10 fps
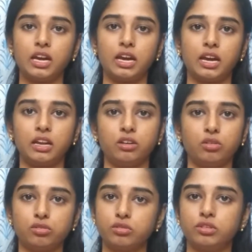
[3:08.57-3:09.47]
and
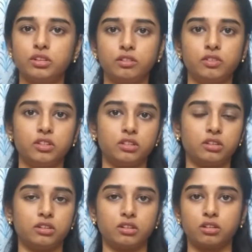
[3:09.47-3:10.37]
also deal with
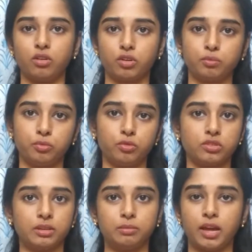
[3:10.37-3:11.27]
the clogged pores
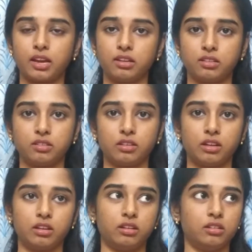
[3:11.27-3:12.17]
and blackheads,
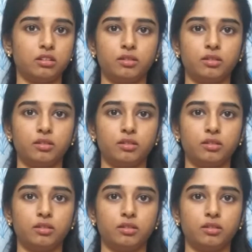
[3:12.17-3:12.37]
and